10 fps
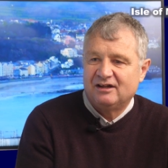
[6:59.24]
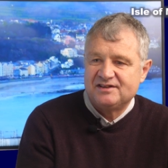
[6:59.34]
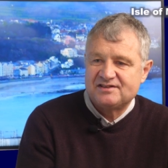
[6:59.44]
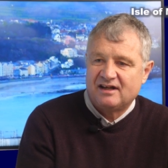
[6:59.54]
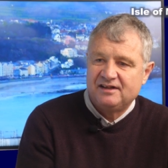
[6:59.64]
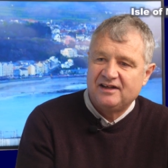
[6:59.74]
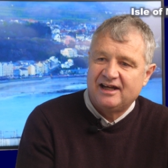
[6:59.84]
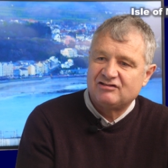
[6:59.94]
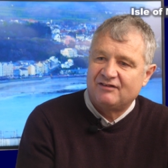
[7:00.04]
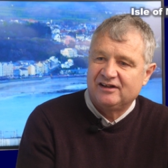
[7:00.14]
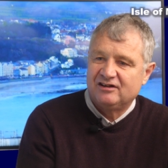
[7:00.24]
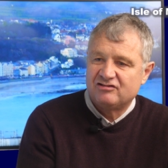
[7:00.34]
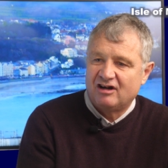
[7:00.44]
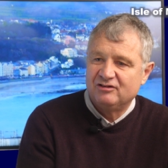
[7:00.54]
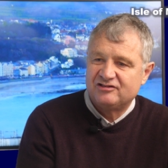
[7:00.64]
know, inside the air traffic
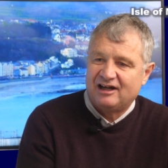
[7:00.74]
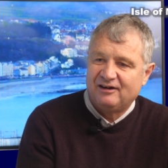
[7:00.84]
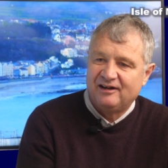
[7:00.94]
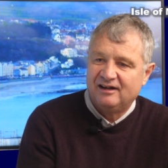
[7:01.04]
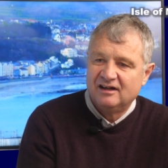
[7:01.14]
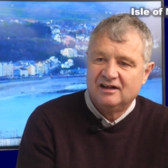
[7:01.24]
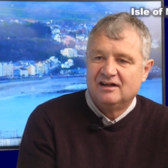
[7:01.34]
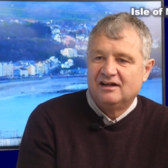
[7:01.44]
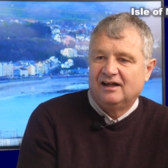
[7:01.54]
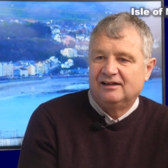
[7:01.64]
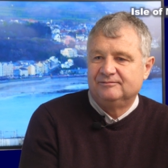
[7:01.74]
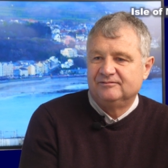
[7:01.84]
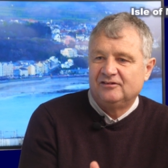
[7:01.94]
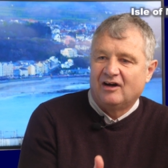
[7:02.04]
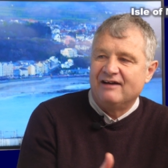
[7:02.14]
control tower,
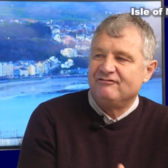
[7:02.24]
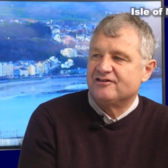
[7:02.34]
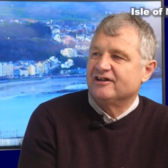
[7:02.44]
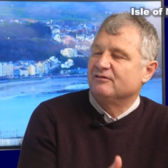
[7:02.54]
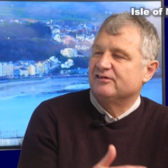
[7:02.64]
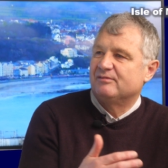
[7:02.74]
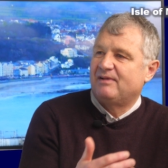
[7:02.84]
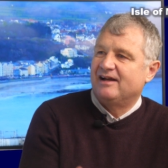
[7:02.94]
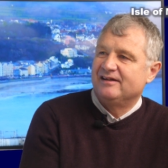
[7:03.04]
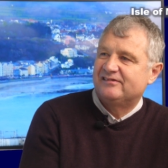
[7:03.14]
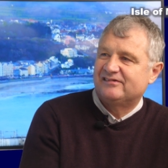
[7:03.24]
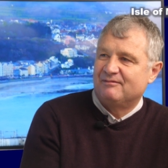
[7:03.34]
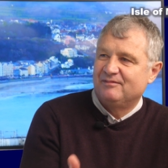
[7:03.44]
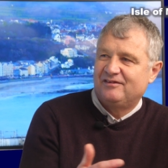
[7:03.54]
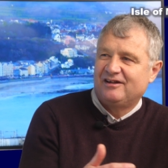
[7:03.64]
um, not everything was replaced.
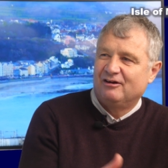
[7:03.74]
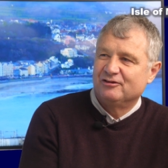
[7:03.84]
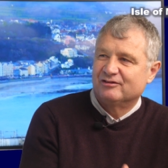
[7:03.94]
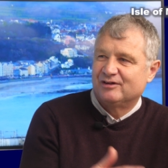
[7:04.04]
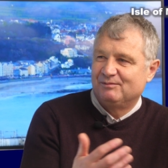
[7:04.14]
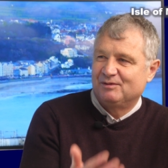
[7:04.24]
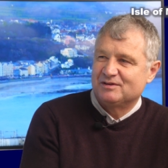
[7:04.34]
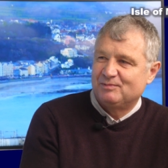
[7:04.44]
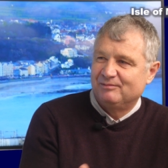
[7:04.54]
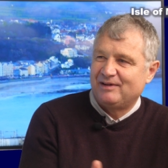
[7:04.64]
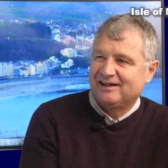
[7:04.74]
Some of the older equipment was put